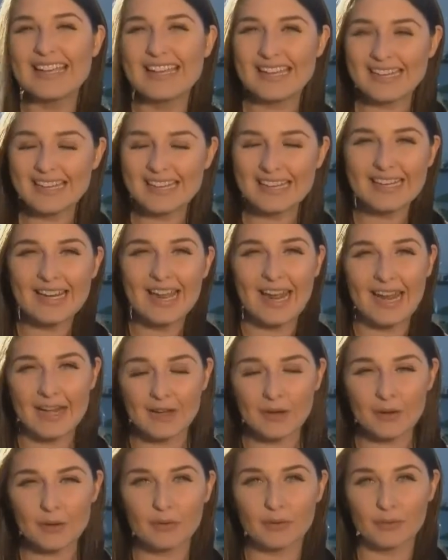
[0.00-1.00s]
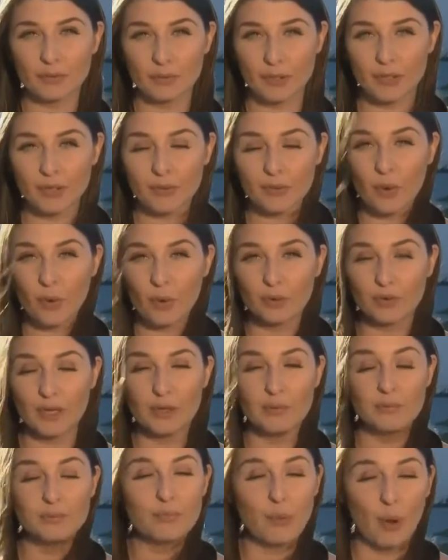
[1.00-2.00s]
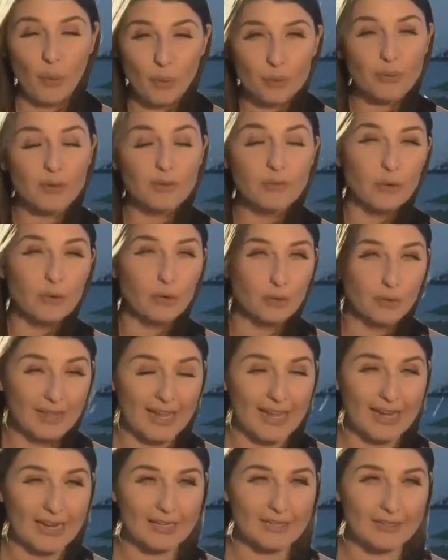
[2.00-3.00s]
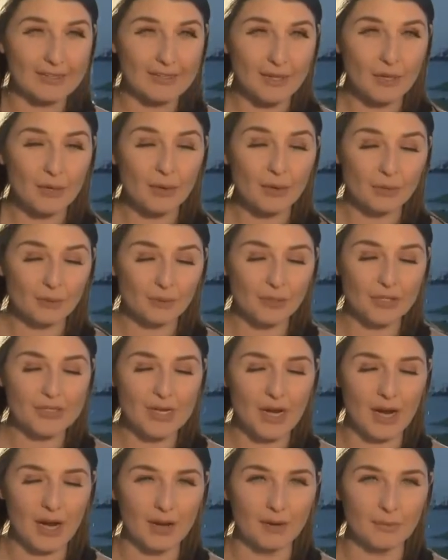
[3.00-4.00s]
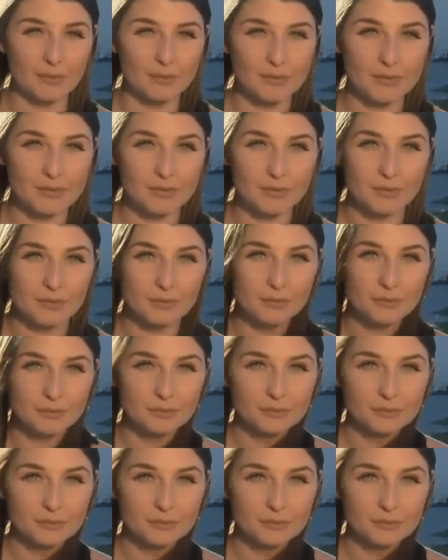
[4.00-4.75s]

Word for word: hitting an 83 year old in both of her legs three times.